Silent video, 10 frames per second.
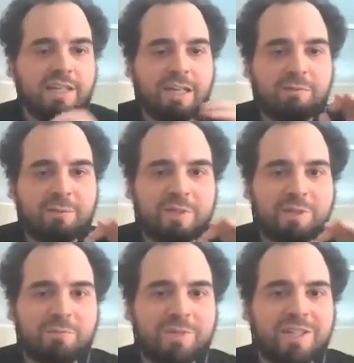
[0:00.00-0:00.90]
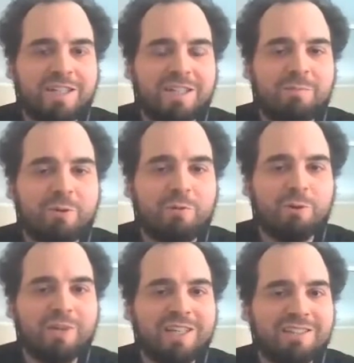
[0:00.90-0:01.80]
Yeah, I'm a bit
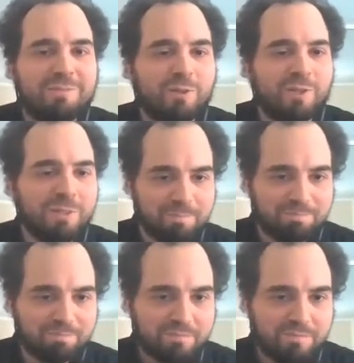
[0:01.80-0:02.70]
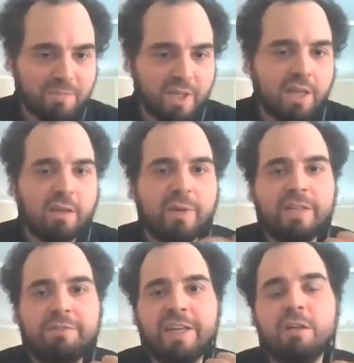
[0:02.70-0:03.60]
provoking in this point.
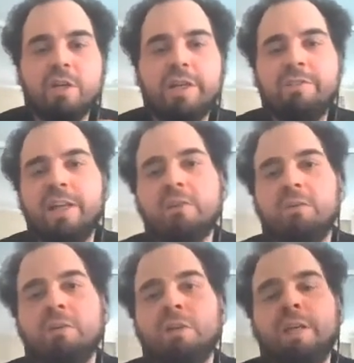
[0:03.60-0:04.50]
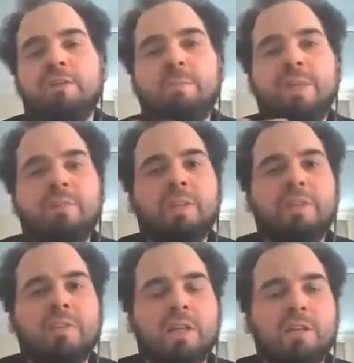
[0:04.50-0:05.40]
But if I look and speak
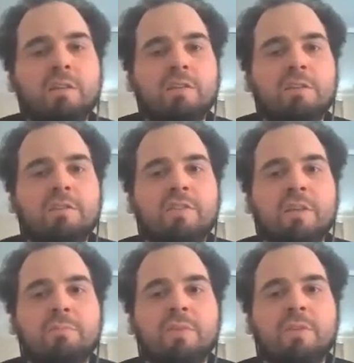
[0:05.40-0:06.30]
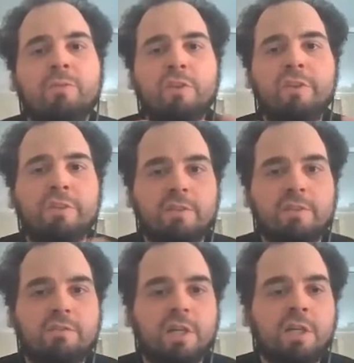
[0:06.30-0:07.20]
with some
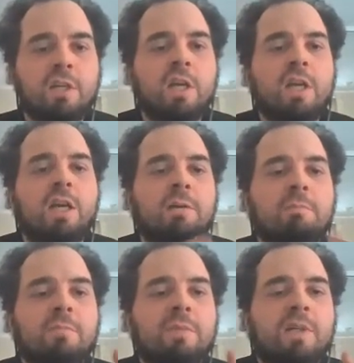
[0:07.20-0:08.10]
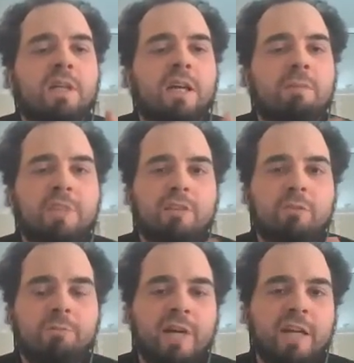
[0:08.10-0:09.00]
physicists, right, I'm really
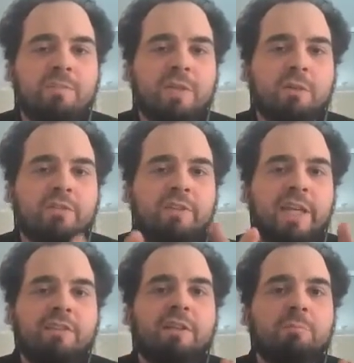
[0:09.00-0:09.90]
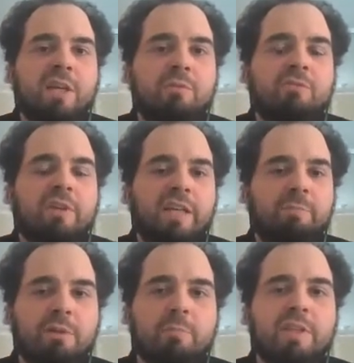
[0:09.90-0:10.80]
surprised because they sometimes run
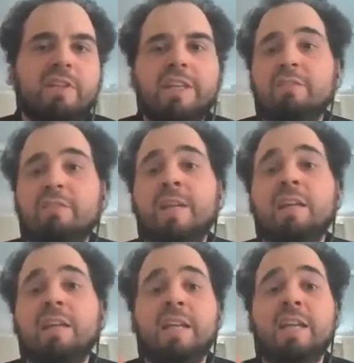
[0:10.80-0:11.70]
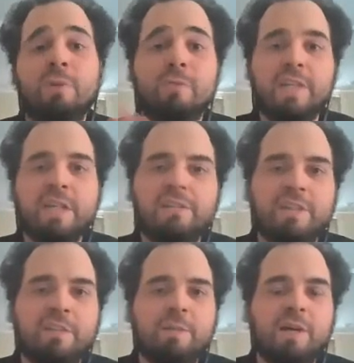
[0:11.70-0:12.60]
experiments that they've planned a couple of
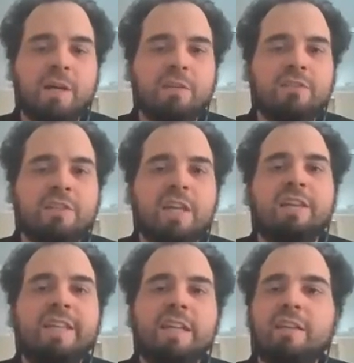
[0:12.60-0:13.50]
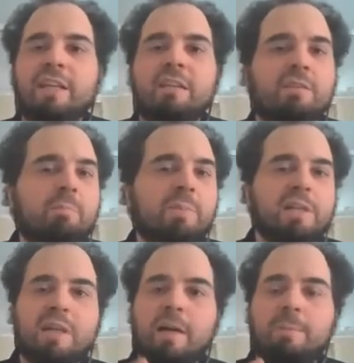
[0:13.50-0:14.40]
years in the past. Then they
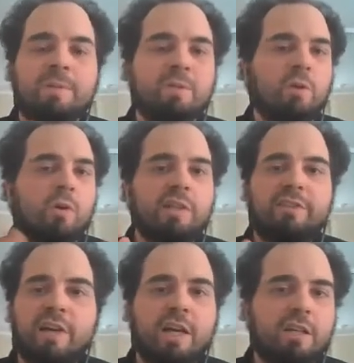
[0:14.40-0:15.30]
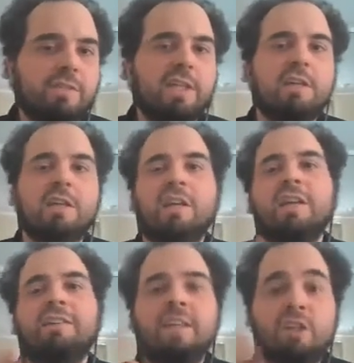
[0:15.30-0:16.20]
build up, all this hardware.
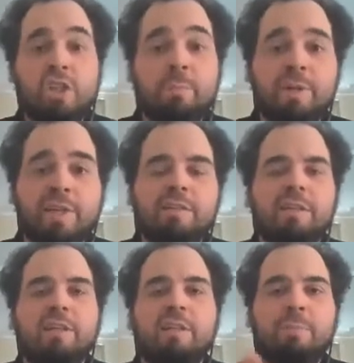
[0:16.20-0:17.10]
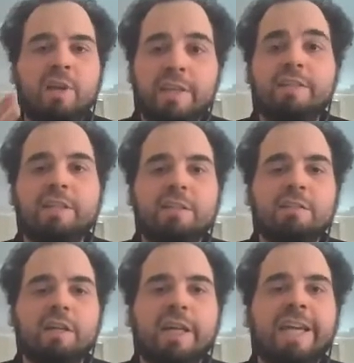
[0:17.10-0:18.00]
They ship it, they plug it
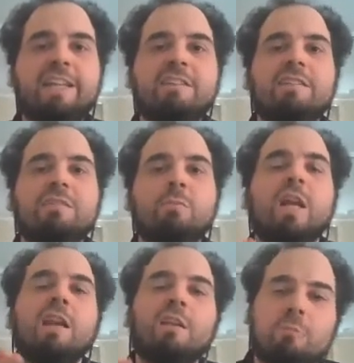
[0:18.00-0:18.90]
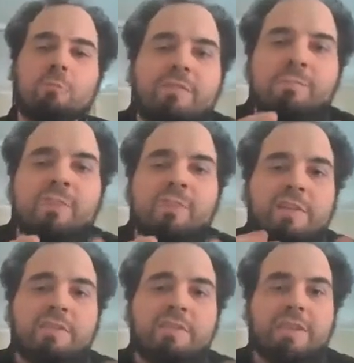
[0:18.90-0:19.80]
in, and it, well, with
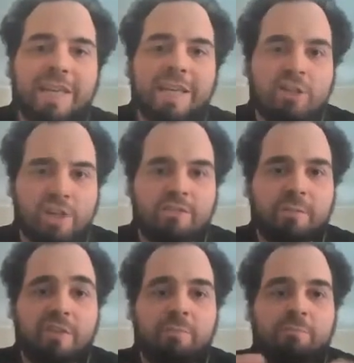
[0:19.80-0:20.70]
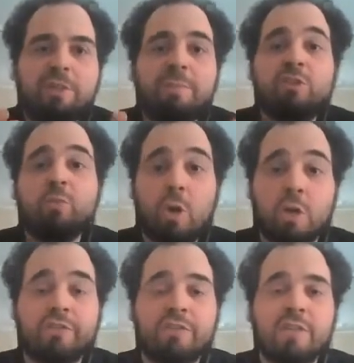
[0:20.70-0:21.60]
very tiny adjustments, pretty much
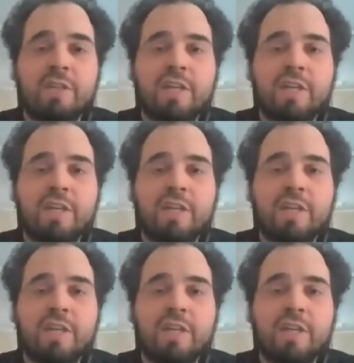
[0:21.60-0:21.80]
works.